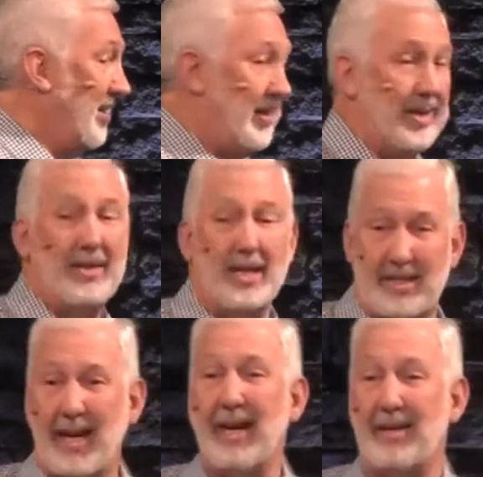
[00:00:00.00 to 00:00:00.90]
You know, they
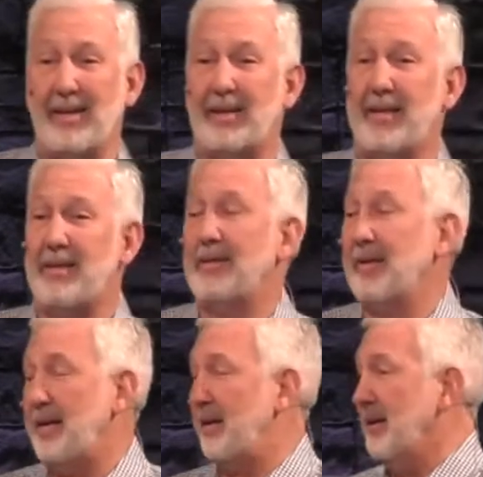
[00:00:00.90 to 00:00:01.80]
say that they,
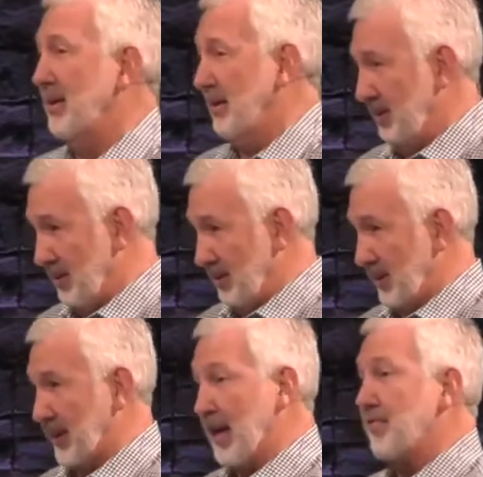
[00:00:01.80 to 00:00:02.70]
they,
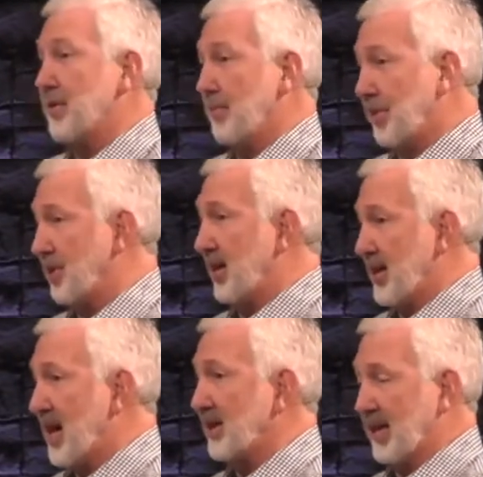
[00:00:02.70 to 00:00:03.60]
they gave them
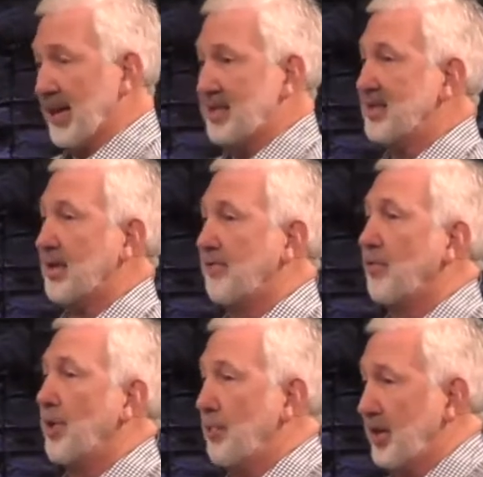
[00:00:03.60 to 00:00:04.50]
39 lashes because
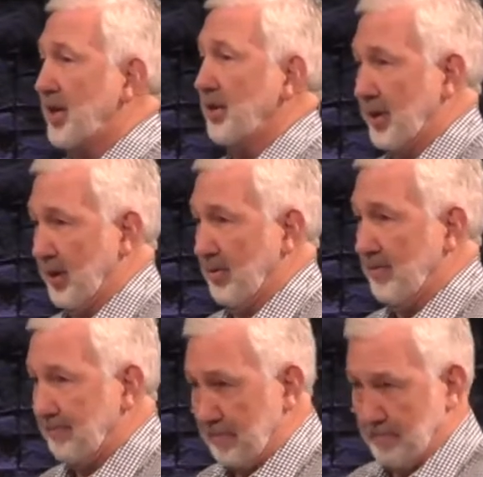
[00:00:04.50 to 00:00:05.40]
40 would kill you.
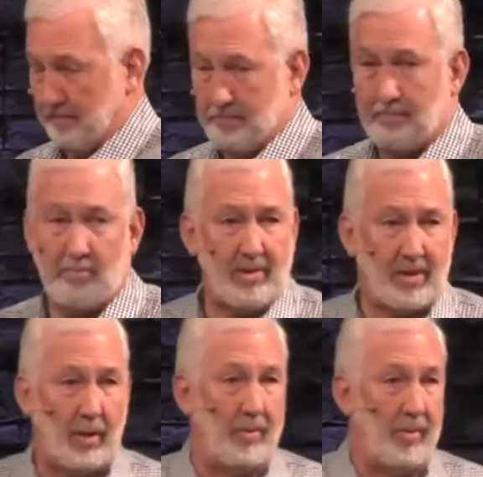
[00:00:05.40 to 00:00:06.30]

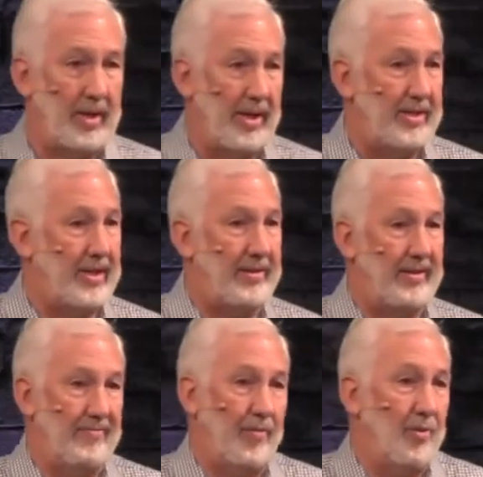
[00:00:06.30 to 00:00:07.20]
So he said,
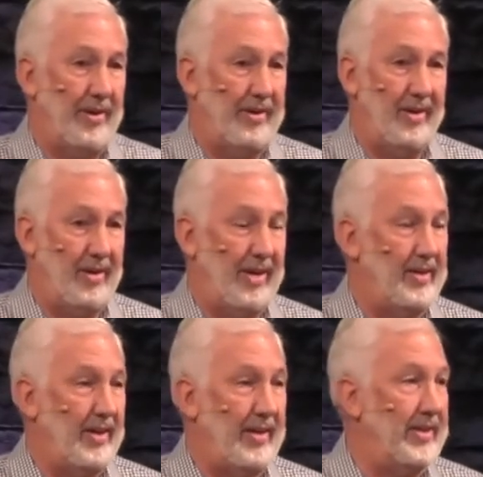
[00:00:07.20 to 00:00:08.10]
40, you know, I,
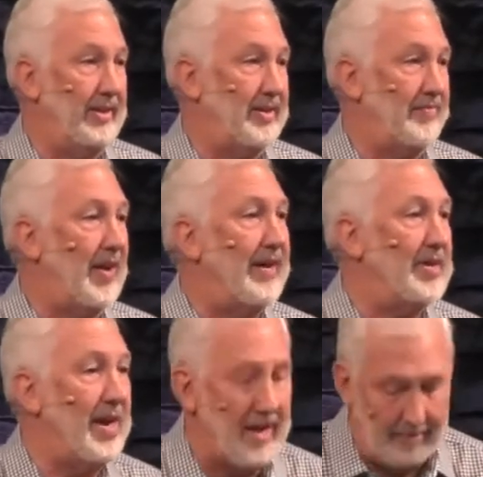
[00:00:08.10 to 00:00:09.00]
I did this five
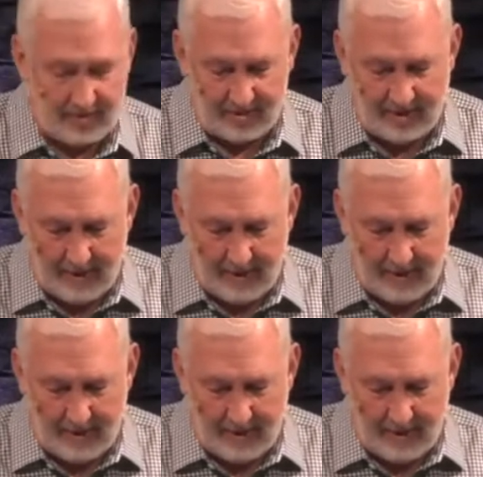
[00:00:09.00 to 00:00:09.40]
times.